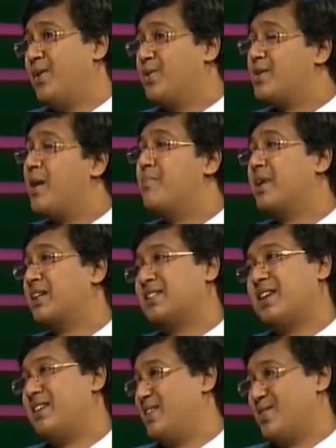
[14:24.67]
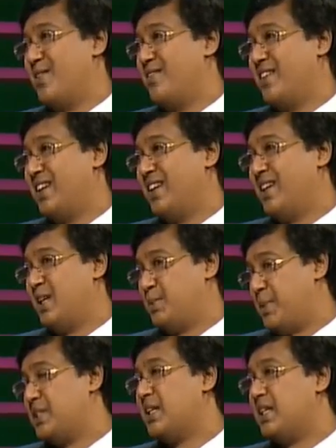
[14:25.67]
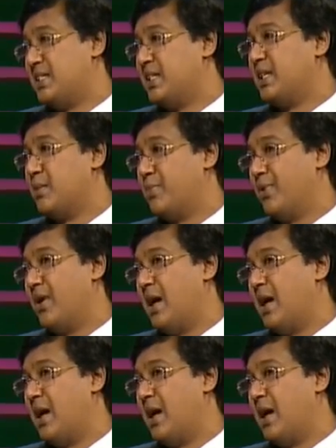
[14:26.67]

to some extent resolved it. Especially in Singapore.